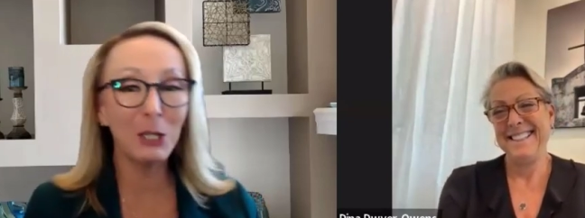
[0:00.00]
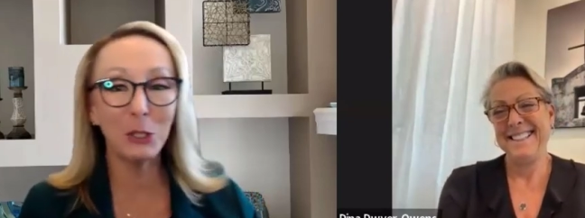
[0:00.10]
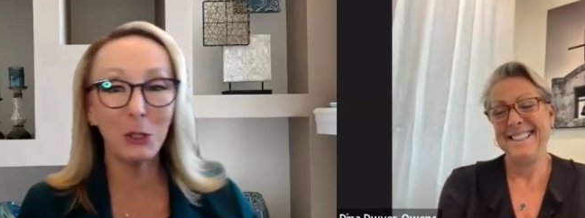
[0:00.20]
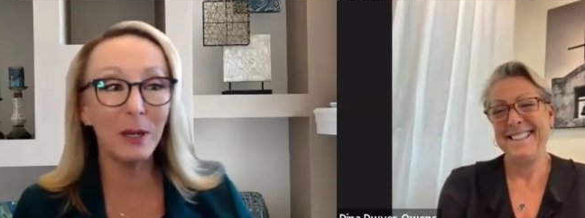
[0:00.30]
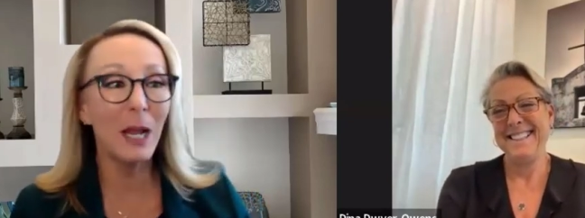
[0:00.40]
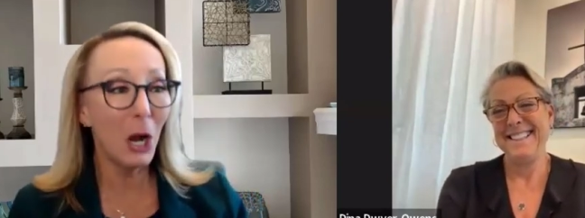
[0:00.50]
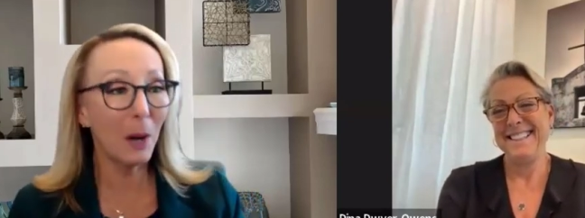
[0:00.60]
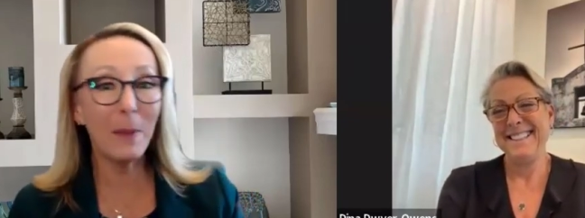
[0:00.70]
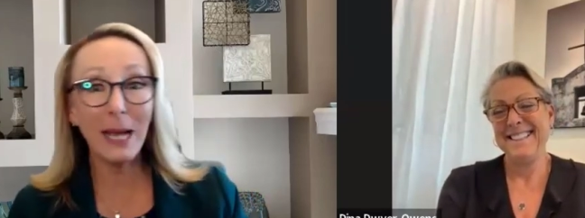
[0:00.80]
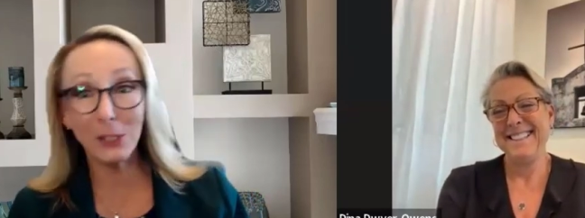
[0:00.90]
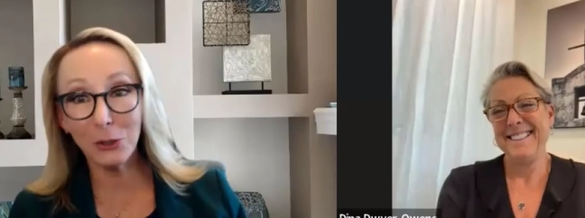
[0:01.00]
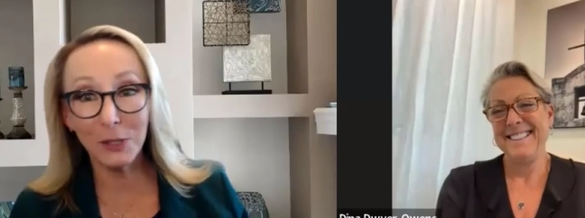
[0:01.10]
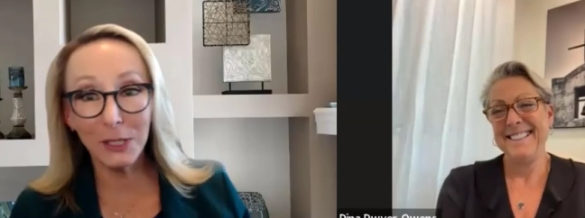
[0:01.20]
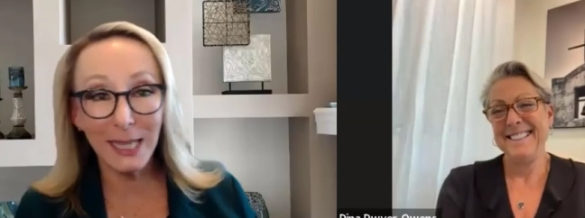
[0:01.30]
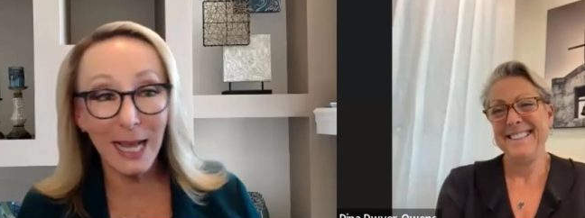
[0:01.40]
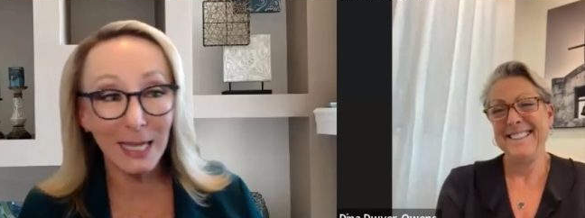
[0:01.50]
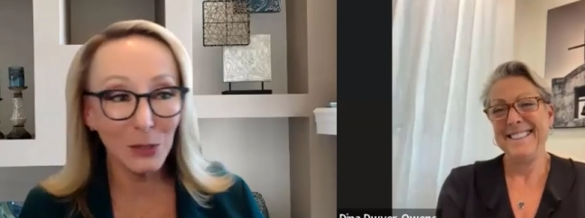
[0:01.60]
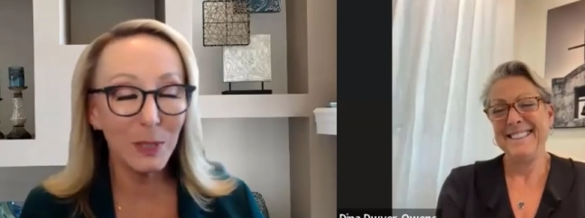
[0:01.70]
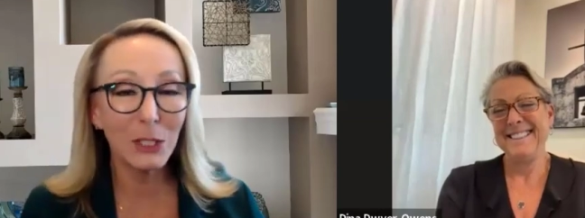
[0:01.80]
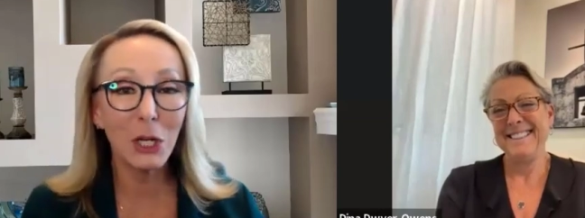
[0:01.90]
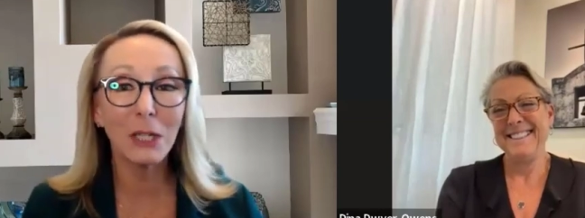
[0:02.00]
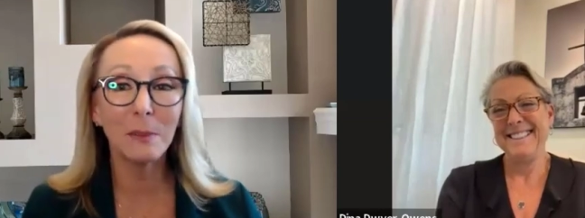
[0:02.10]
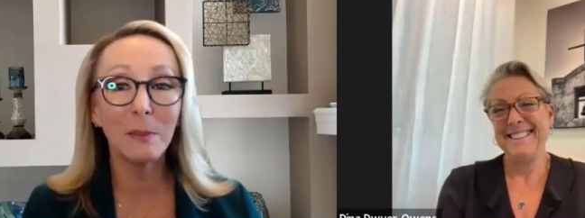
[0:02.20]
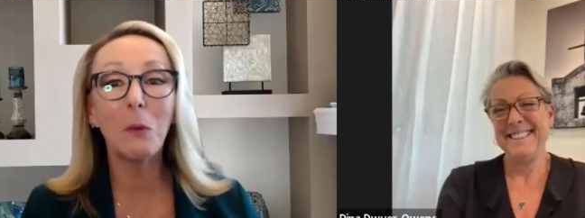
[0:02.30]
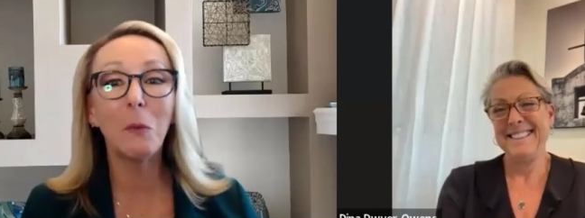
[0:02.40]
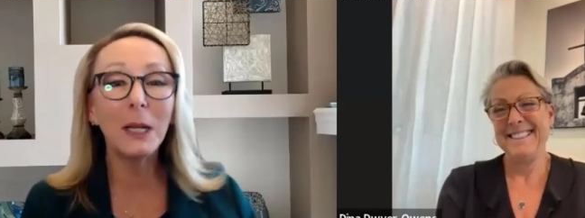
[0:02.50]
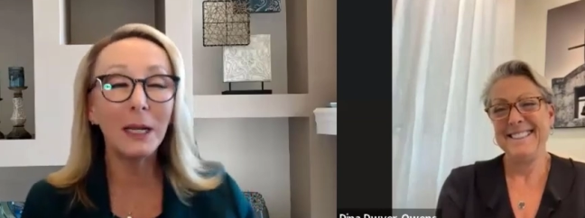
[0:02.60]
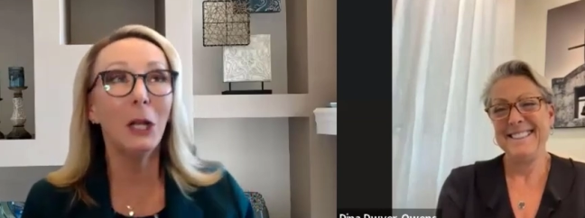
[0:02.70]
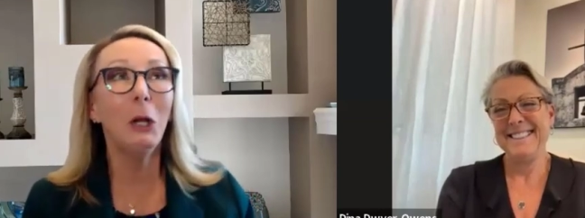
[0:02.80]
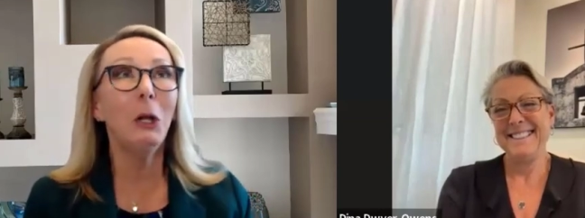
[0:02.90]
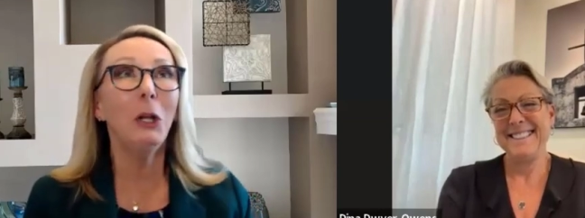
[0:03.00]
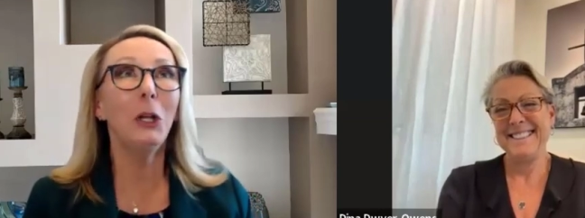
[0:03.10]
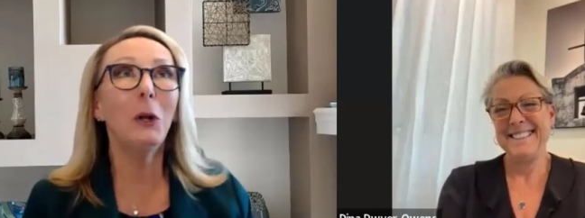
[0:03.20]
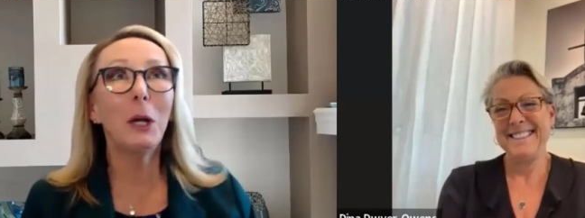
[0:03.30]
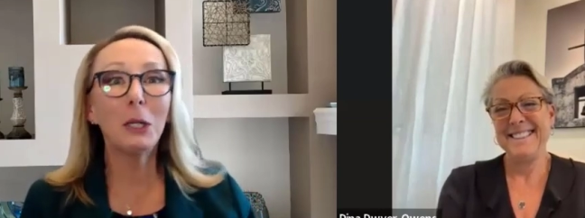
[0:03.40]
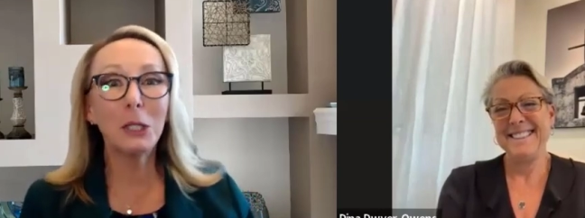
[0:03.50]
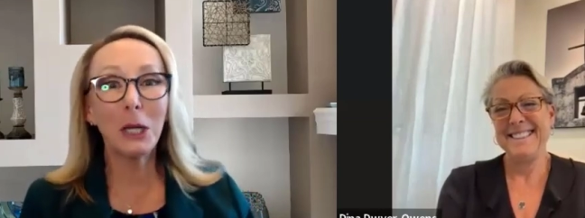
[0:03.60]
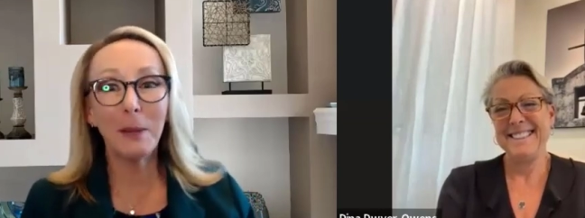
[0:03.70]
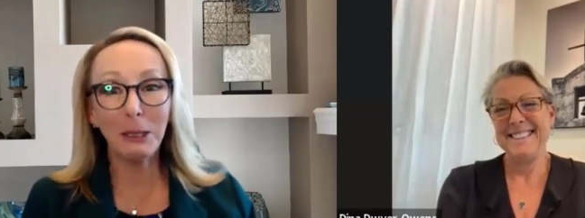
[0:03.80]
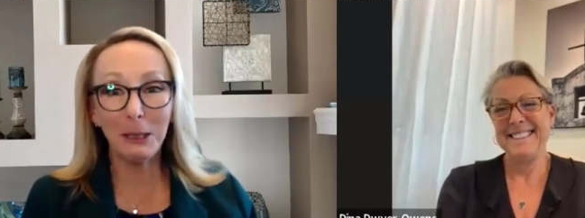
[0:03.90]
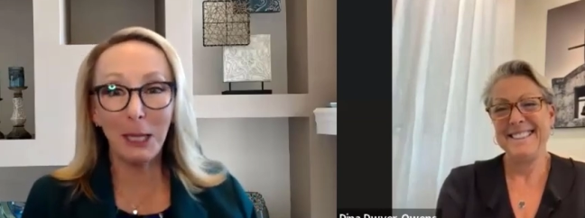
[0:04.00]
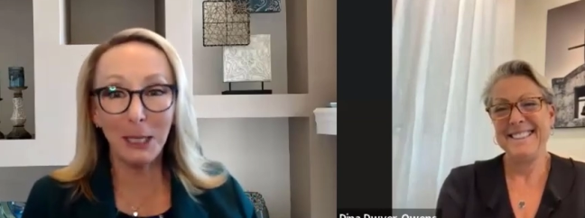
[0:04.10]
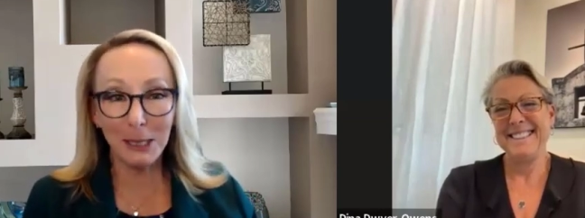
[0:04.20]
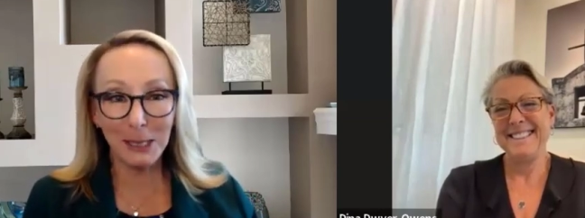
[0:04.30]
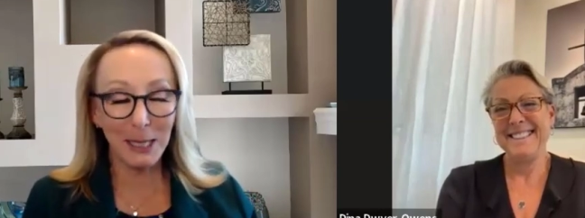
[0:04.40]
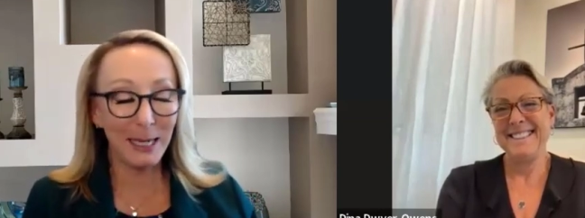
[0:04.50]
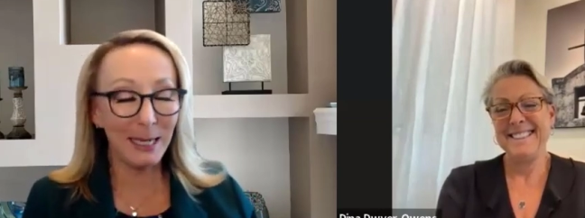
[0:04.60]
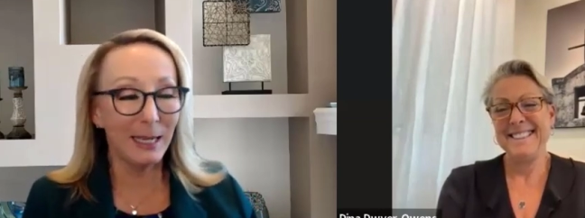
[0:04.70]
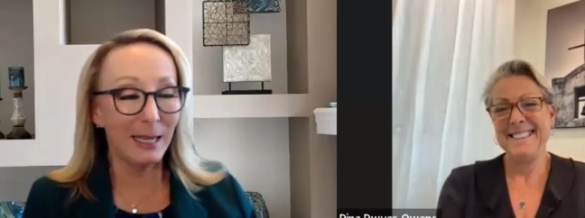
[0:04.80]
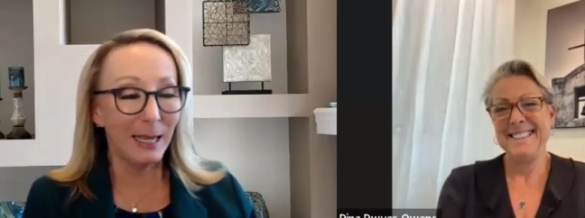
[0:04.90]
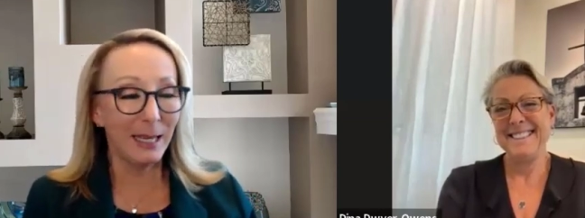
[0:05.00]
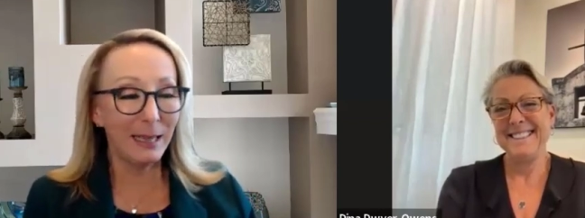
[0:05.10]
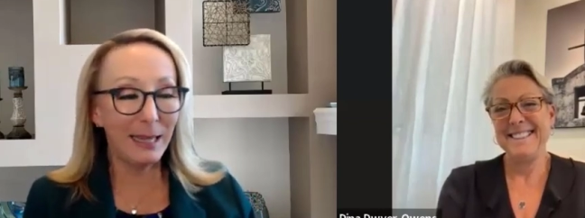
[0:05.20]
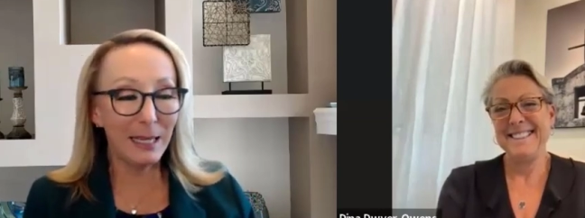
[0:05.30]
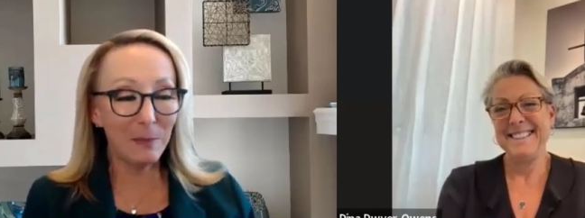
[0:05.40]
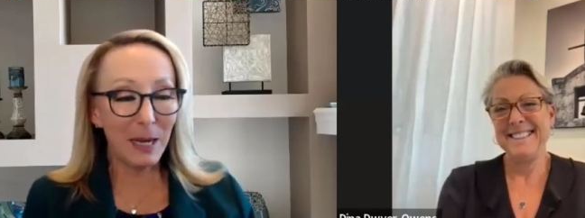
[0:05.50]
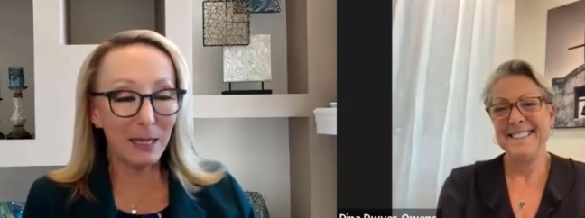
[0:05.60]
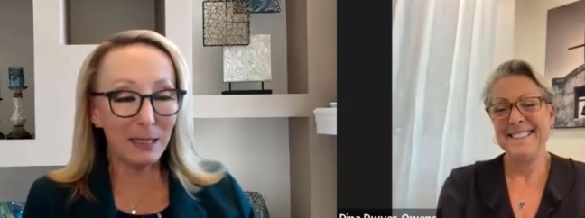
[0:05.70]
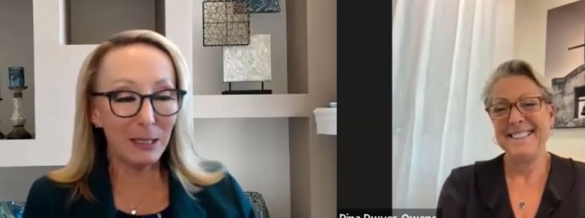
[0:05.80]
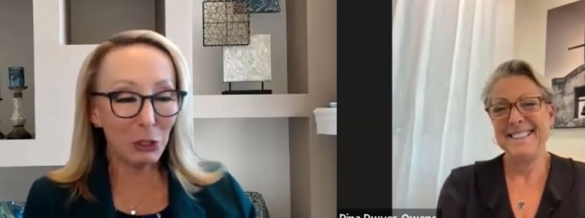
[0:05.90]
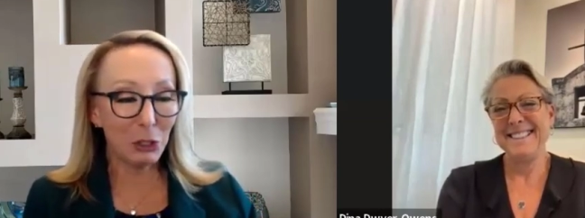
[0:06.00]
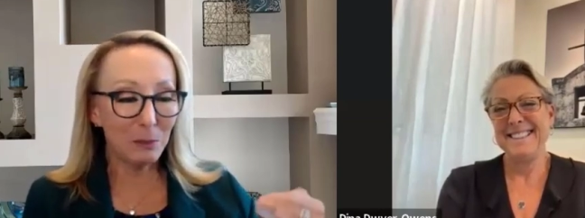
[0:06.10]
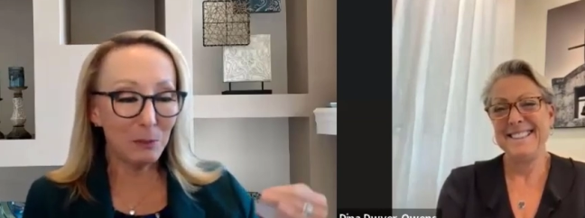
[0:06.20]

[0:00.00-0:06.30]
Speaker 1: we all do and our pastor this last week talked about what you know we all talk about legacy and think about it in